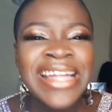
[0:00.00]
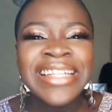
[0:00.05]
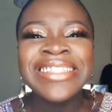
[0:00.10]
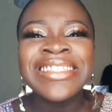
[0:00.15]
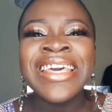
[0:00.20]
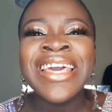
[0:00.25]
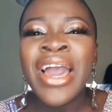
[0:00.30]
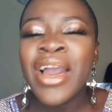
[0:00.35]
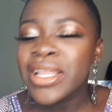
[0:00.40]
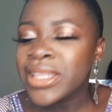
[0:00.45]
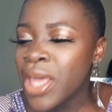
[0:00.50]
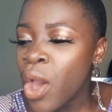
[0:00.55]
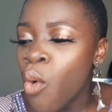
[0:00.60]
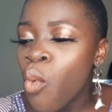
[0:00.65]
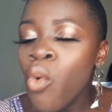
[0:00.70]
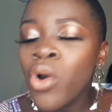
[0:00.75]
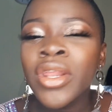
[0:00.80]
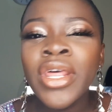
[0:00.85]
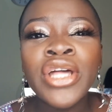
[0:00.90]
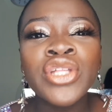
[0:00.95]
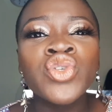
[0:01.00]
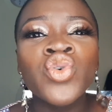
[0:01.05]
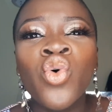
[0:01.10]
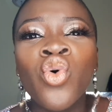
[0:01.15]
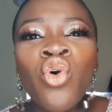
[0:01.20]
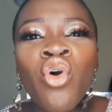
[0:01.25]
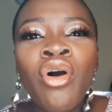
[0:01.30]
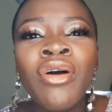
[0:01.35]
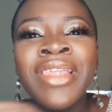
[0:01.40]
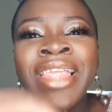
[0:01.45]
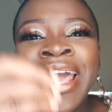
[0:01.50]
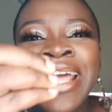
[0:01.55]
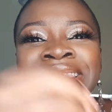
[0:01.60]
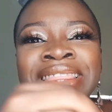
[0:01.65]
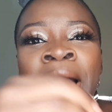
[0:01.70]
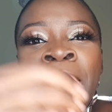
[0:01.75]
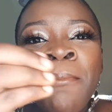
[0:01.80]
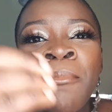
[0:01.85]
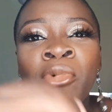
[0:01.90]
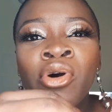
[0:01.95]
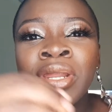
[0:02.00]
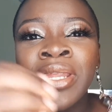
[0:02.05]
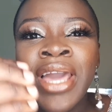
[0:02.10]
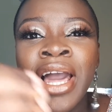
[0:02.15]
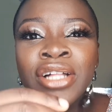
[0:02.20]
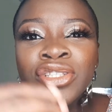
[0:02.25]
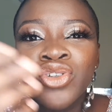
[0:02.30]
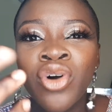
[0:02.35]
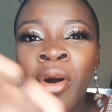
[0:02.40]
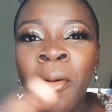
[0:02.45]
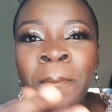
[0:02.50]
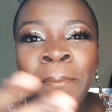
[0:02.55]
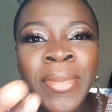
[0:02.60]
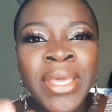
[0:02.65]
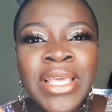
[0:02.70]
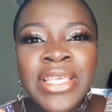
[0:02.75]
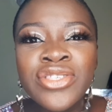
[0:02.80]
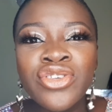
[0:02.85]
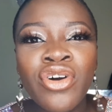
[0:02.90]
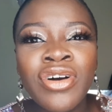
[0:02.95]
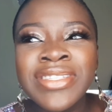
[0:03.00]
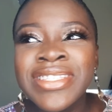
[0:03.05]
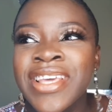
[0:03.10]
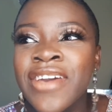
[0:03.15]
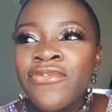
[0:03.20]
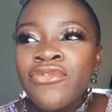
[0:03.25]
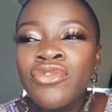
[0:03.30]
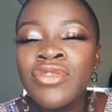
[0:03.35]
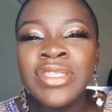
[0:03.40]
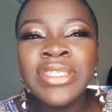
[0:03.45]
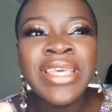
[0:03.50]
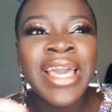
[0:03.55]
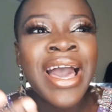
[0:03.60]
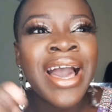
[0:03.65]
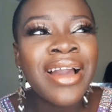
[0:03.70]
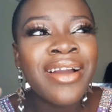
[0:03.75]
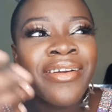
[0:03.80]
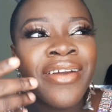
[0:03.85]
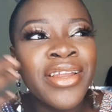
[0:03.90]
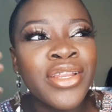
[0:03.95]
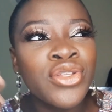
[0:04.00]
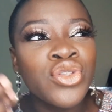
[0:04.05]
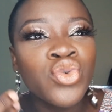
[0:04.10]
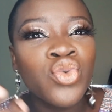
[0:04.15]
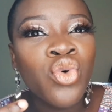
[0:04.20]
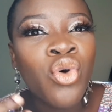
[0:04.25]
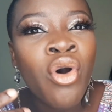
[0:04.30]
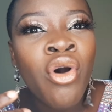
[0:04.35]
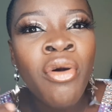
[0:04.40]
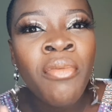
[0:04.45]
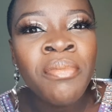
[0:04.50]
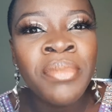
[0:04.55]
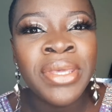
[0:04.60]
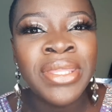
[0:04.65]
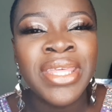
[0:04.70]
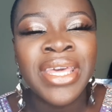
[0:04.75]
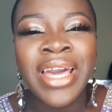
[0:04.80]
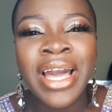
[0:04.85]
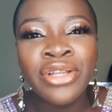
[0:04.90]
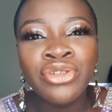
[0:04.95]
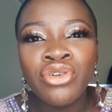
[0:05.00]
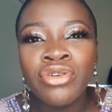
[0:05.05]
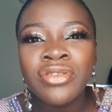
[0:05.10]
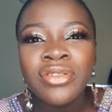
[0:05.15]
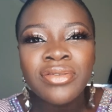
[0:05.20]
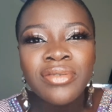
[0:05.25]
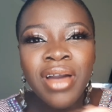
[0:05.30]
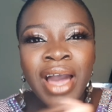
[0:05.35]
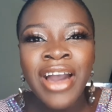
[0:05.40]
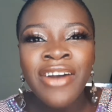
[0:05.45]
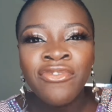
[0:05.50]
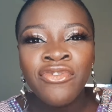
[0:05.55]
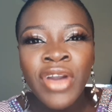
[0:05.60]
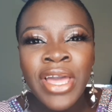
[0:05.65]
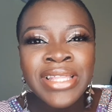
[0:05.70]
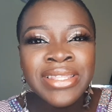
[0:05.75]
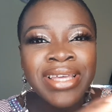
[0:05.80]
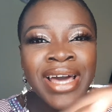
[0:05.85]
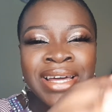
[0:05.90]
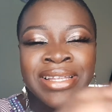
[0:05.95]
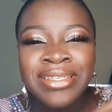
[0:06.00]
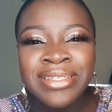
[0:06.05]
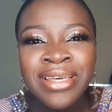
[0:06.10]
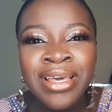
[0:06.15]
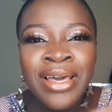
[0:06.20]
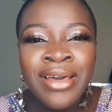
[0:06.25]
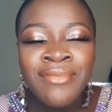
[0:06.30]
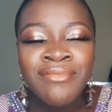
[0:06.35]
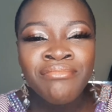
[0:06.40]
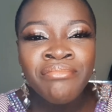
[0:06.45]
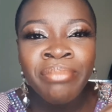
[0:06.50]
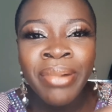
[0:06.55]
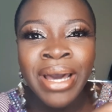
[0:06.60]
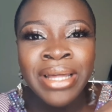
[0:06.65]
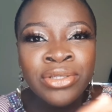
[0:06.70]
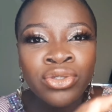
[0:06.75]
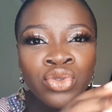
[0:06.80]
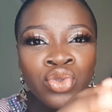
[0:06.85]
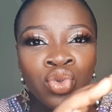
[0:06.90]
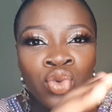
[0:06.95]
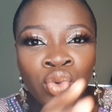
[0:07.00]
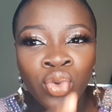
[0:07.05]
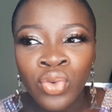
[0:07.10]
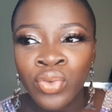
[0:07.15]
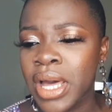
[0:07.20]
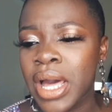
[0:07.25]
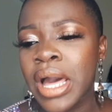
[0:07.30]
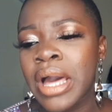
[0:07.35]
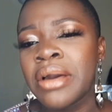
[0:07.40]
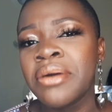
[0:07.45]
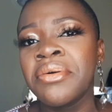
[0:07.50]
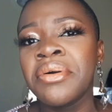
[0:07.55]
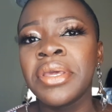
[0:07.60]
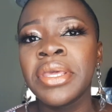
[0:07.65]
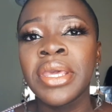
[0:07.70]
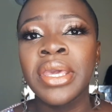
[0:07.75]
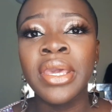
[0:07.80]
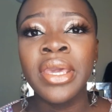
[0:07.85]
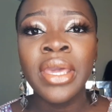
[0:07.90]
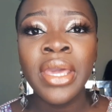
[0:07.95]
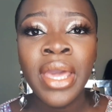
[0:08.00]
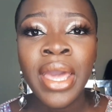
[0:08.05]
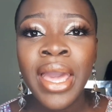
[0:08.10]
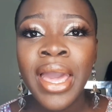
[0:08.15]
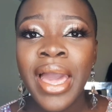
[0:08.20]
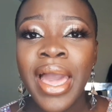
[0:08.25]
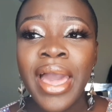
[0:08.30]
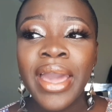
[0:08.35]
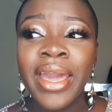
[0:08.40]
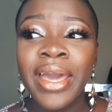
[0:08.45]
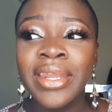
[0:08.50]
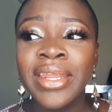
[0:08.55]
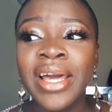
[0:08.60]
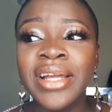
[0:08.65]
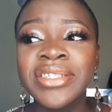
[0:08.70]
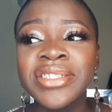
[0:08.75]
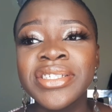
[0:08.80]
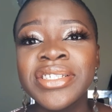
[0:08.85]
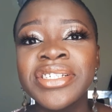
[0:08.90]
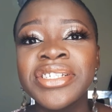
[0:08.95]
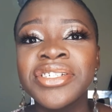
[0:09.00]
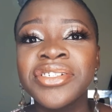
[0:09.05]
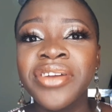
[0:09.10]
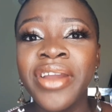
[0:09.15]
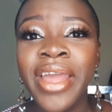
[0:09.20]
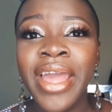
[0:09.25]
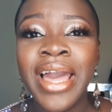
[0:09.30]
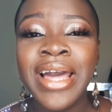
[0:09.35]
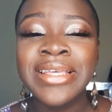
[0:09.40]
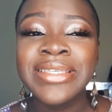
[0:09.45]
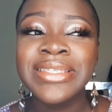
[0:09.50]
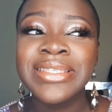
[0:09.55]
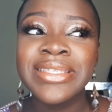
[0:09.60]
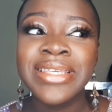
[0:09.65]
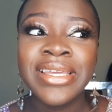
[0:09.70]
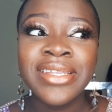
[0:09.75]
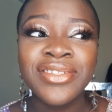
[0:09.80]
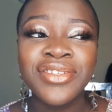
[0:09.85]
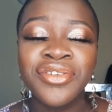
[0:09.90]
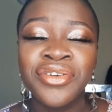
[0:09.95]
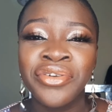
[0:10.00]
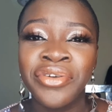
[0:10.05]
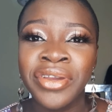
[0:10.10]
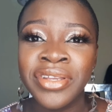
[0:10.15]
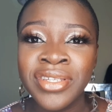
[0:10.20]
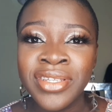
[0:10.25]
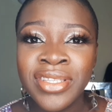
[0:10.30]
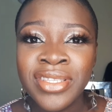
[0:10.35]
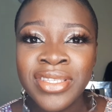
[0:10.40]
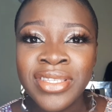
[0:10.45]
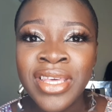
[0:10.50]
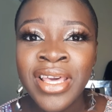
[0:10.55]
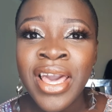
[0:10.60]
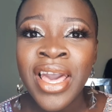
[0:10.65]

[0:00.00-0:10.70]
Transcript: They wanted to collect that money at all means because they've used their credit to call me. They can't just have entered bad zone that okay, I can actually try and send credit